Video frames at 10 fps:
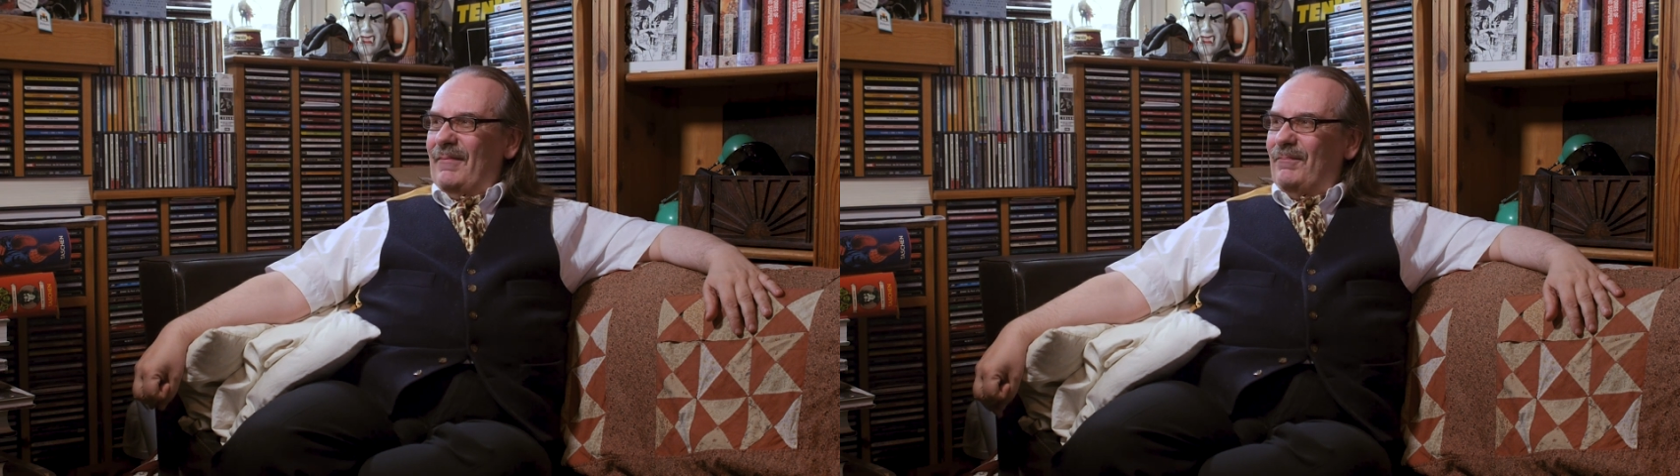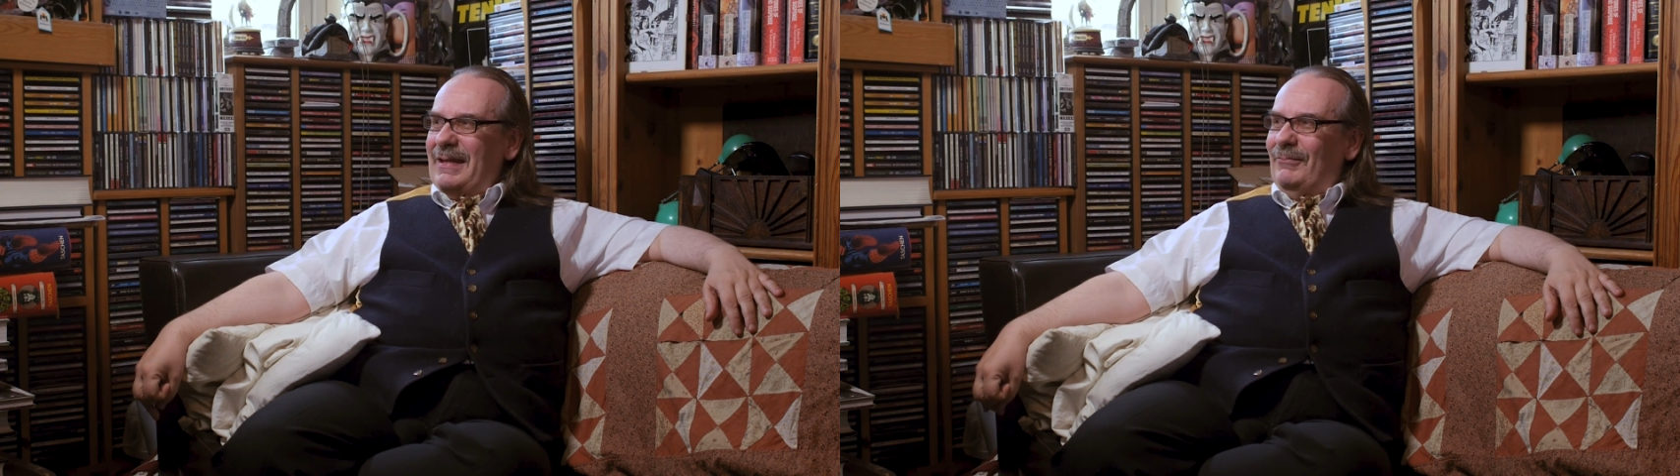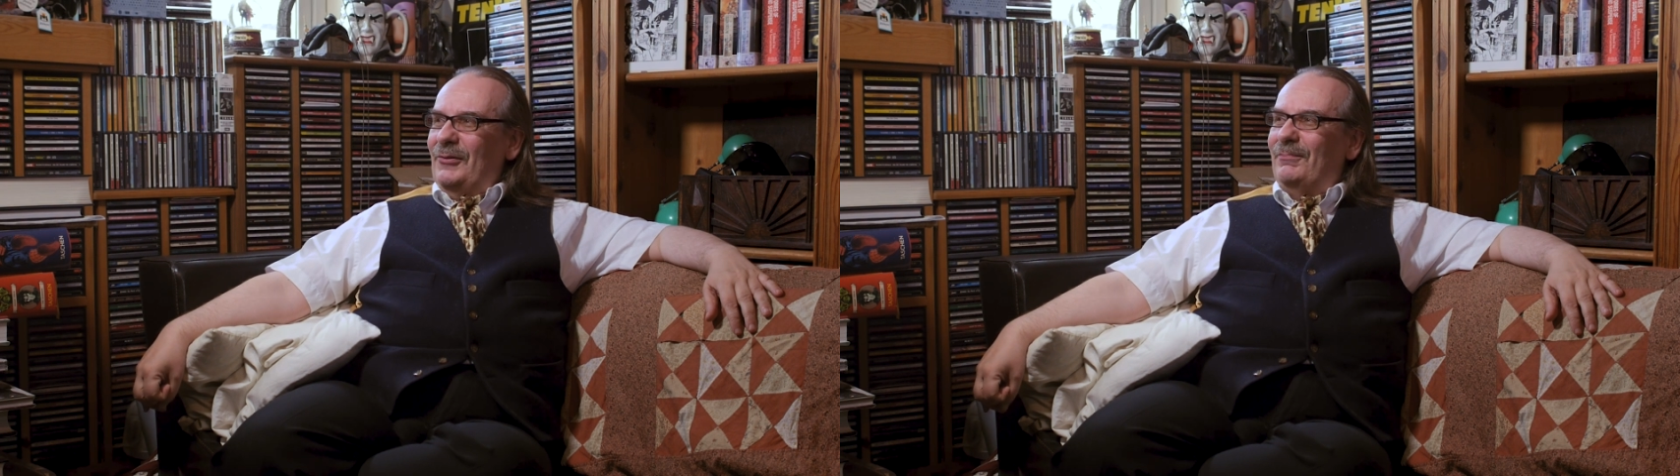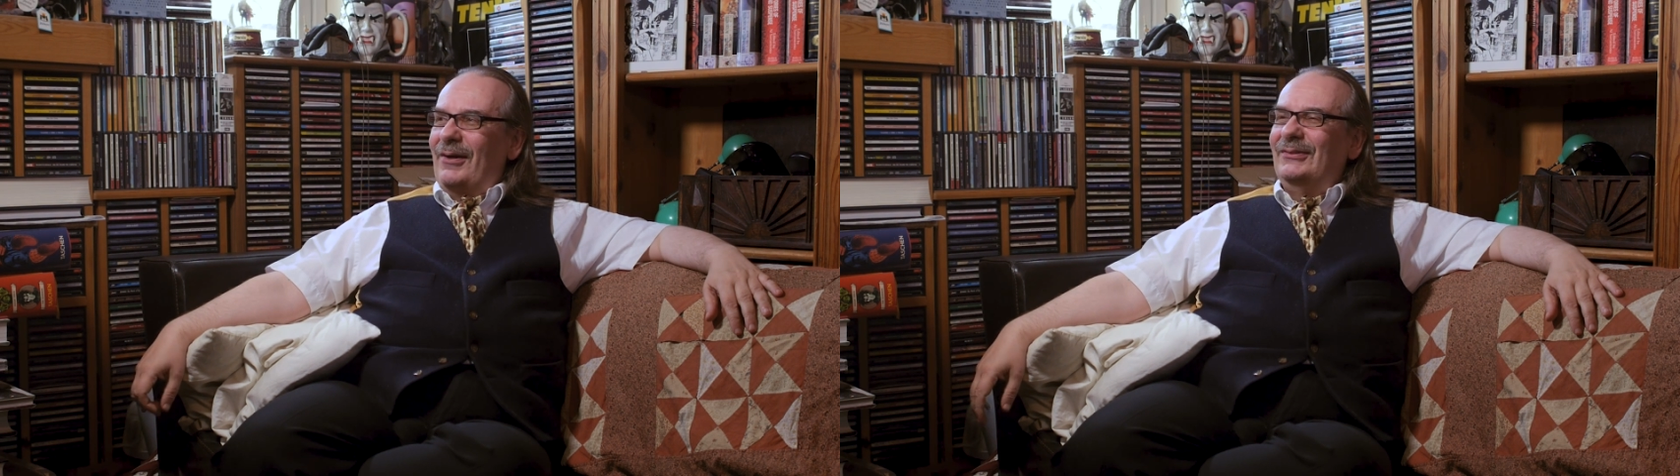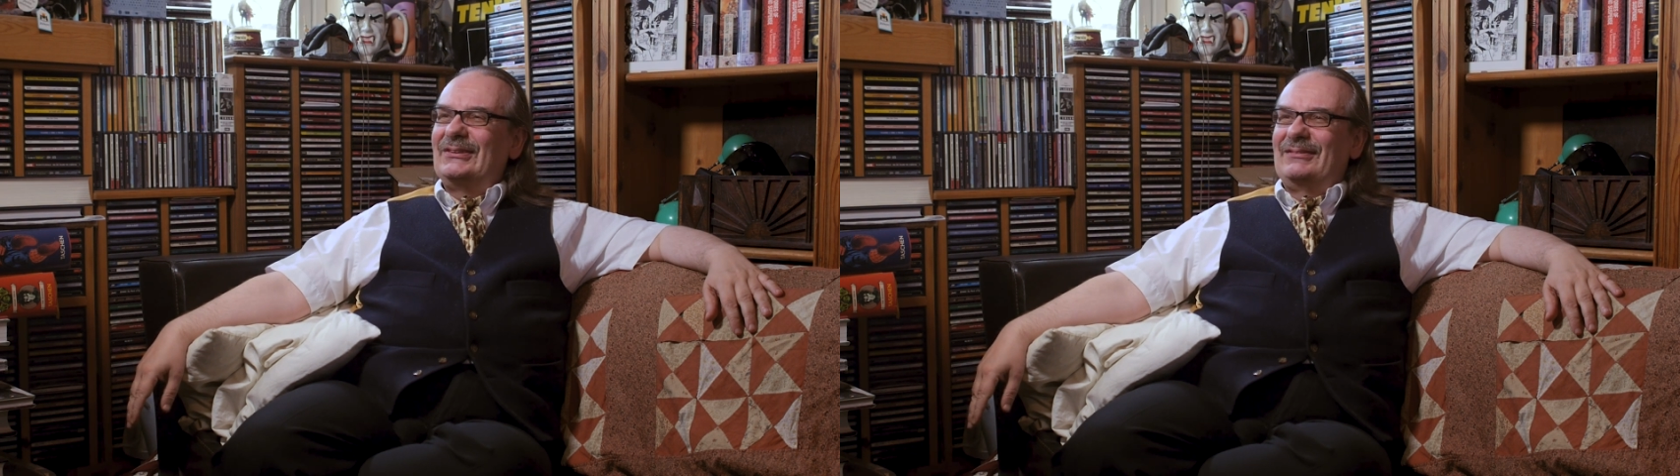people who
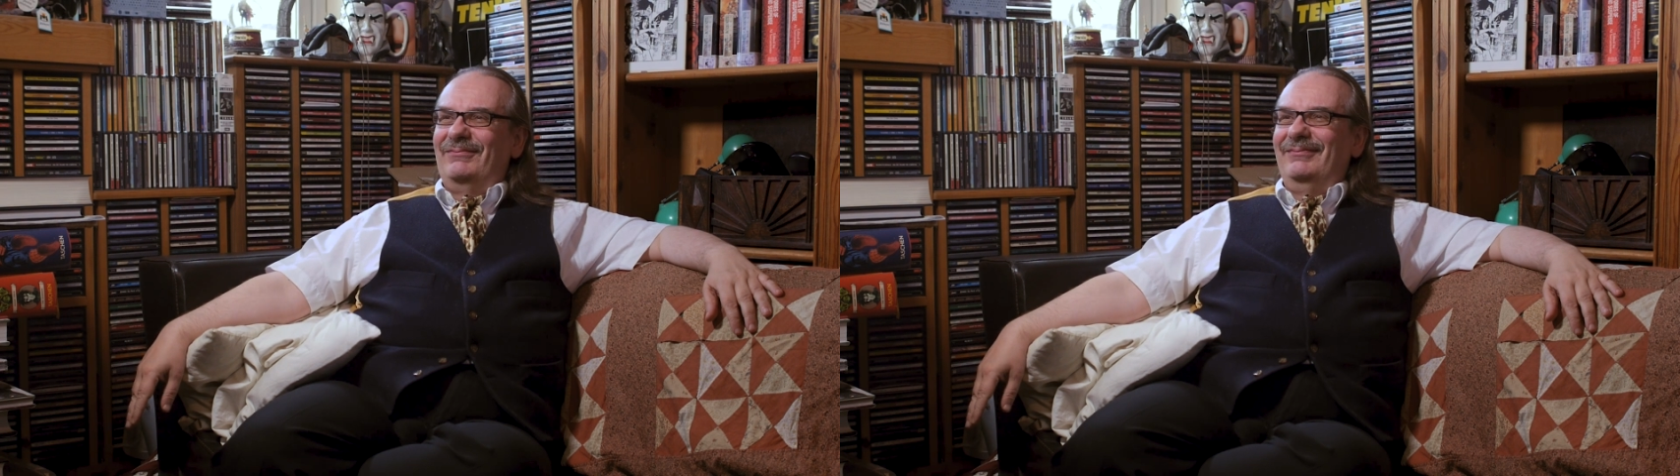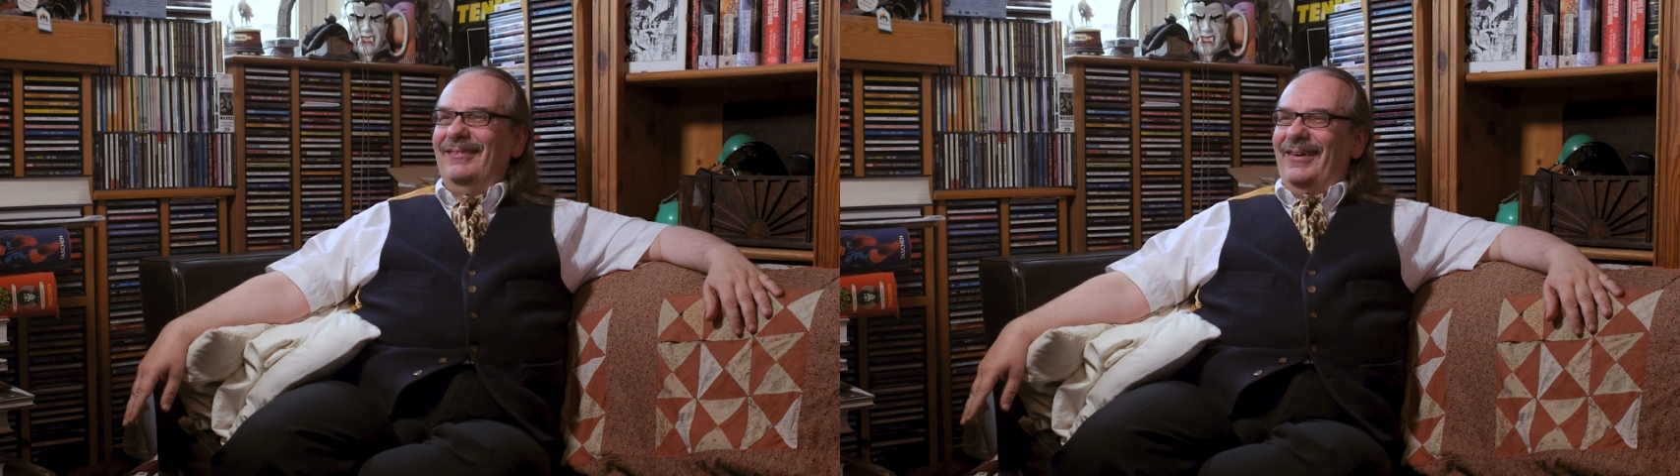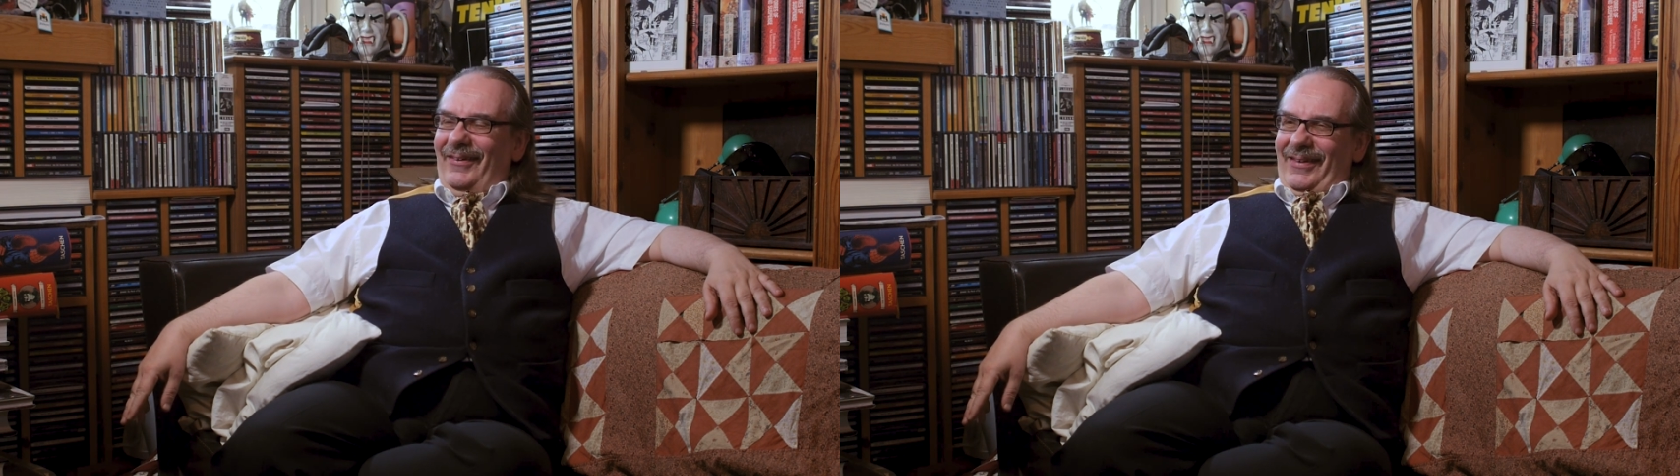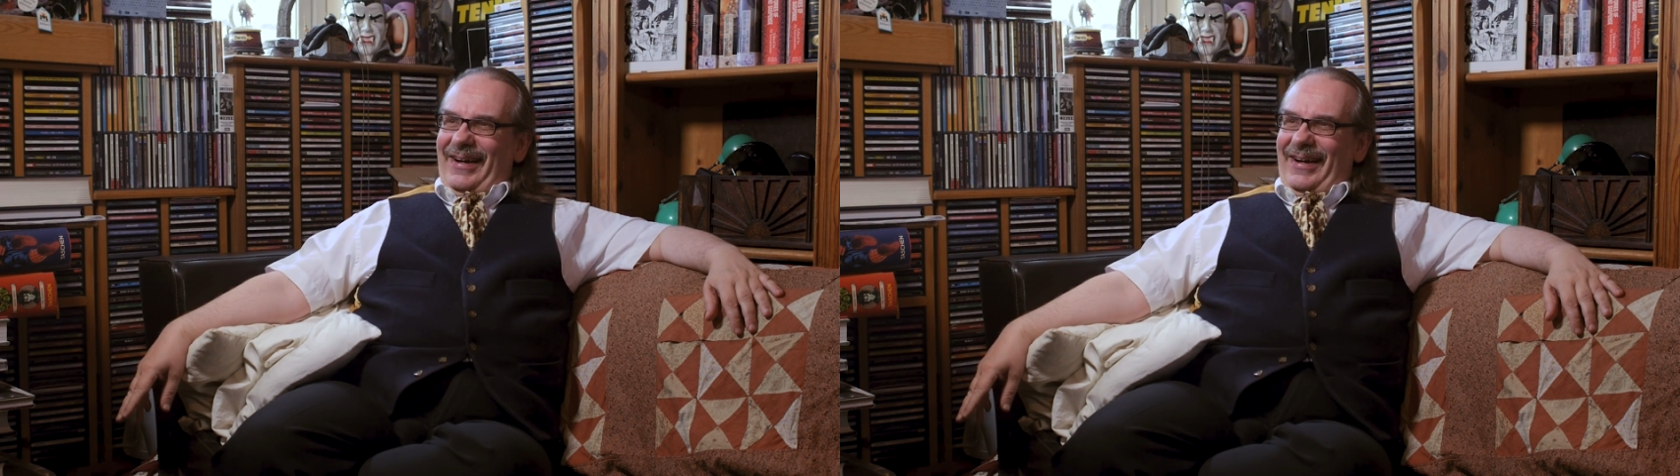post on